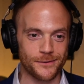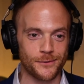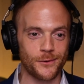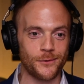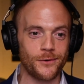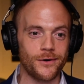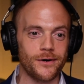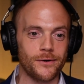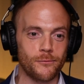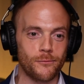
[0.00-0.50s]

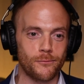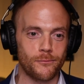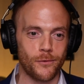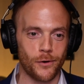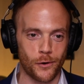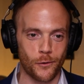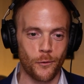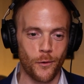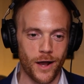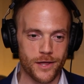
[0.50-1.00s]
or a
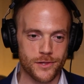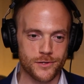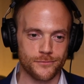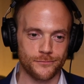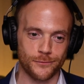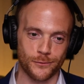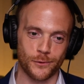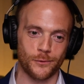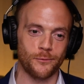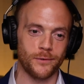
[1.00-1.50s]
request
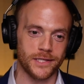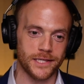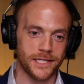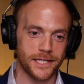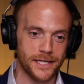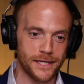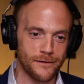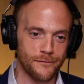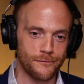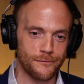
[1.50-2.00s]
for
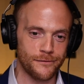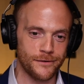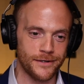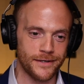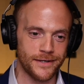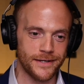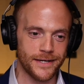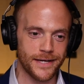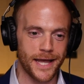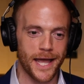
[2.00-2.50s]
relief
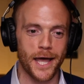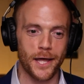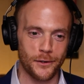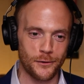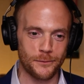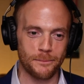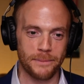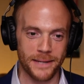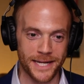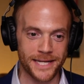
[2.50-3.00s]

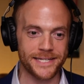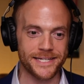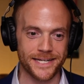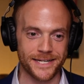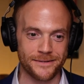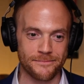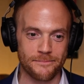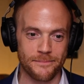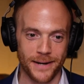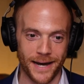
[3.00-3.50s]
held
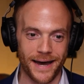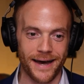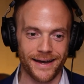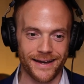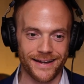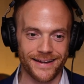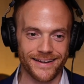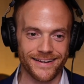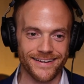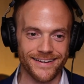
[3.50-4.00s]
pending
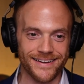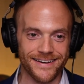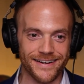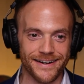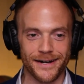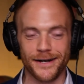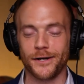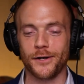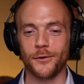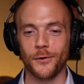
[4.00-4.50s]
by
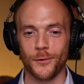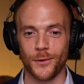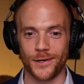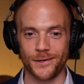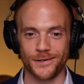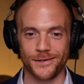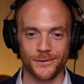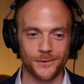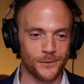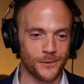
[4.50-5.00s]
a
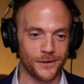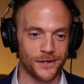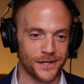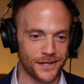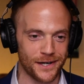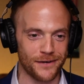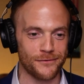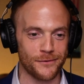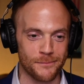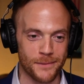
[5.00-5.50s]
court or a
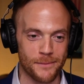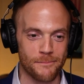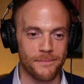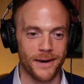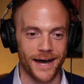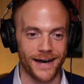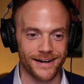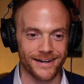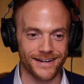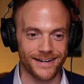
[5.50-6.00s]
government
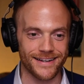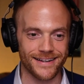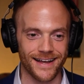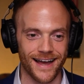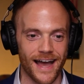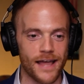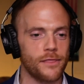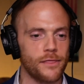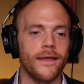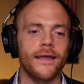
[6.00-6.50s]
body?
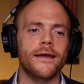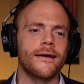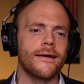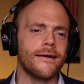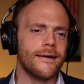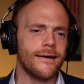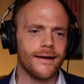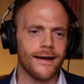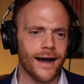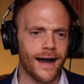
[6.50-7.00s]
I think
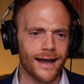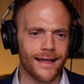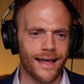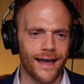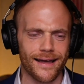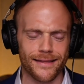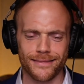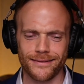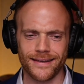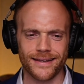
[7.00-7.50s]

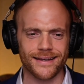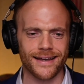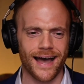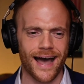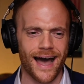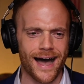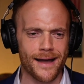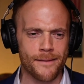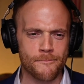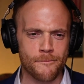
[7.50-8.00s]

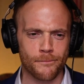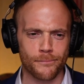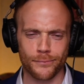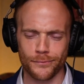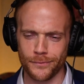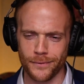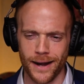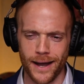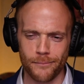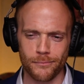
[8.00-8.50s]
I'm
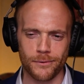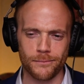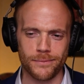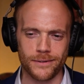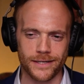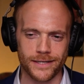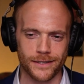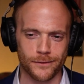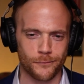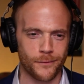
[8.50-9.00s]

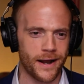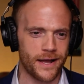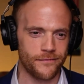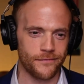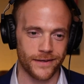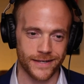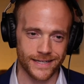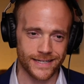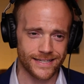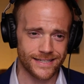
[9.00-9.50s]
probably around
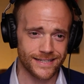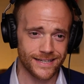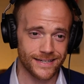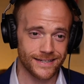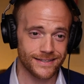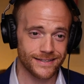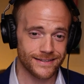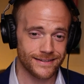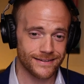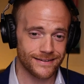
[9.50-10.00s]
like 1.5
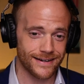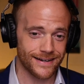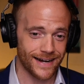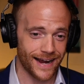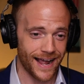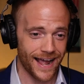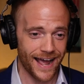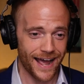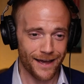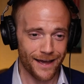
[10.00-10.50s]

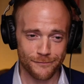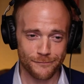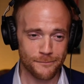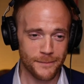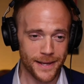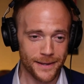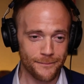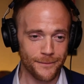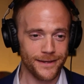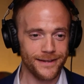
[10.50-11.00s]
years,
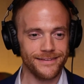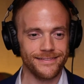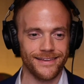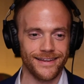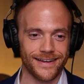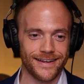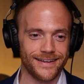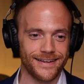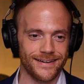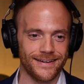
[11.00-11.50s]
maybe,
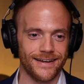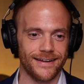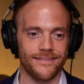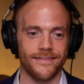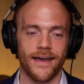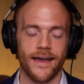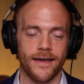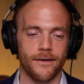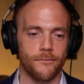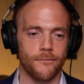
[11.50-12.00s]
and
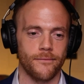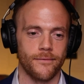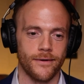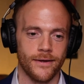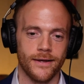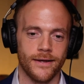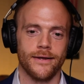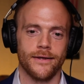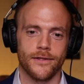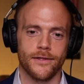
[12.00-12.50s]
that
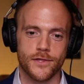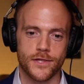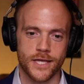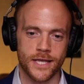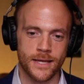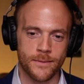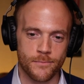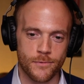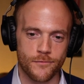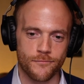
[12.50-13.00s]

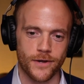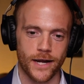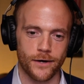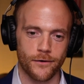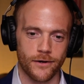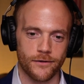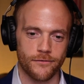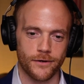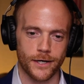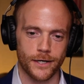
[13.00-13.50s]
seems
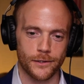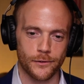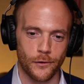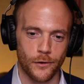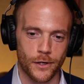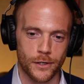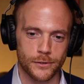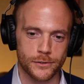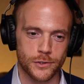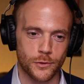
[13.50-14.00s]
very, very
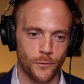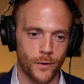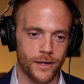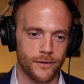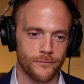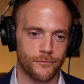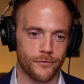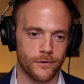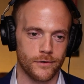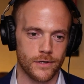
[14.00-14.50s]
long to
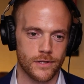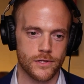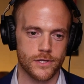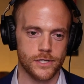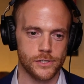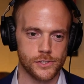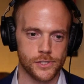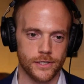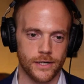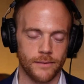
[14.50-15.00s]
wait for a
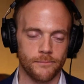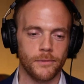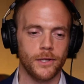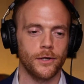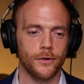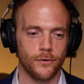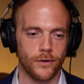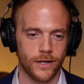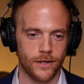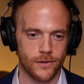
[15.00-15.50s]
decision. I'm
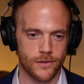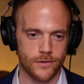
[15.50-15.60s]
curious.